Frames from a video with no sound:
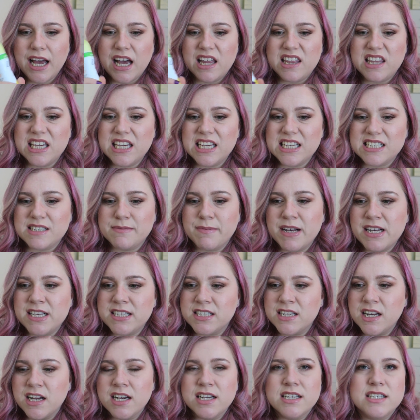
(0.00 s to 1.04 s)
I think it
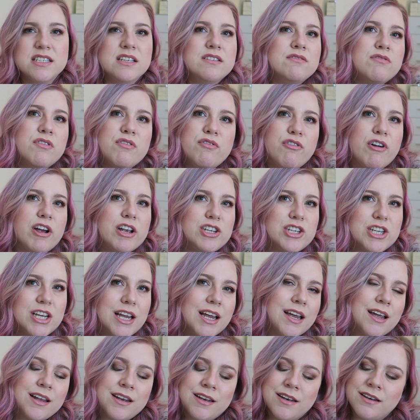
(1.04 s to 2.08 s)
smells nice and
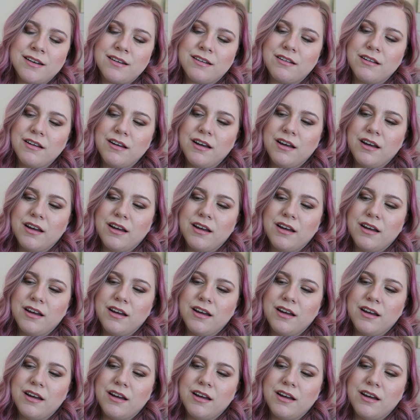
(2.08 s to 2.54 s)
refreshing, and